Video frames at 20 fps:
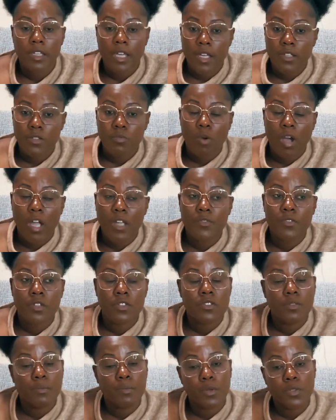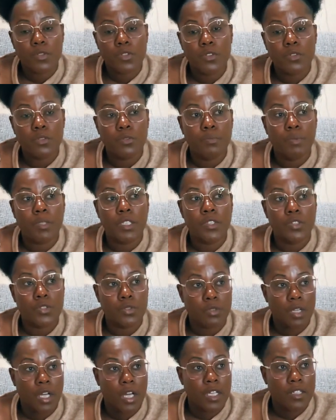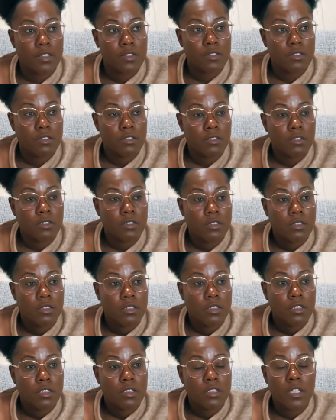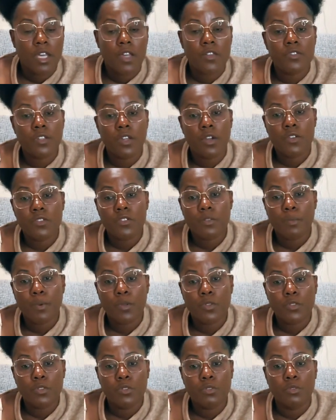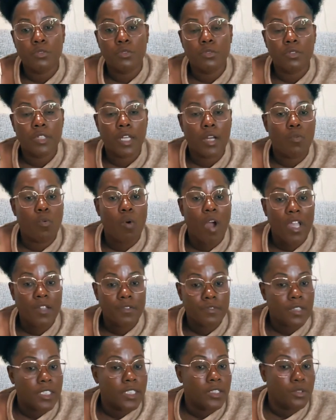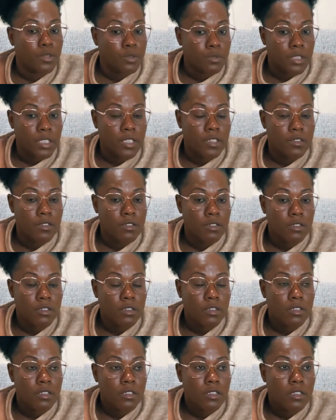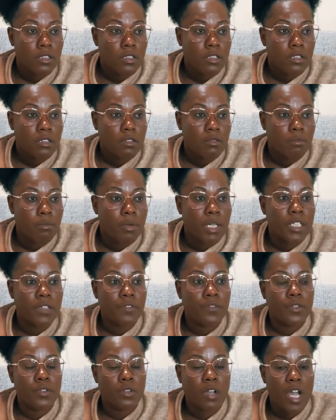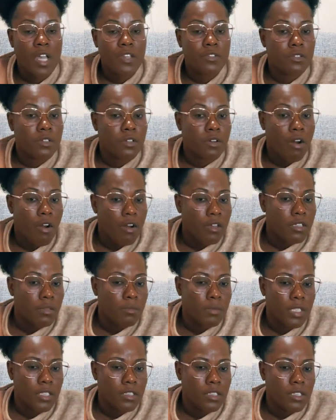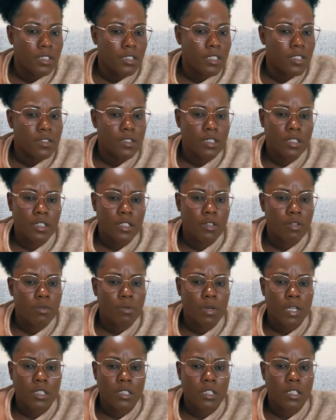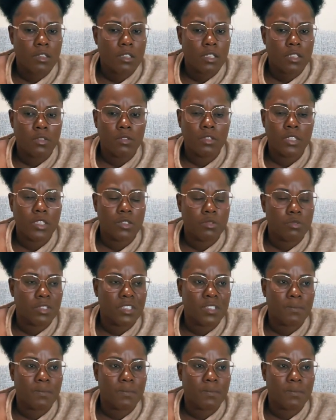Yes, wives are supposed to please you guys. Yes, they are supposed to do their wifely duties. But if you guys are in an argument and they say they don't want nothing, you need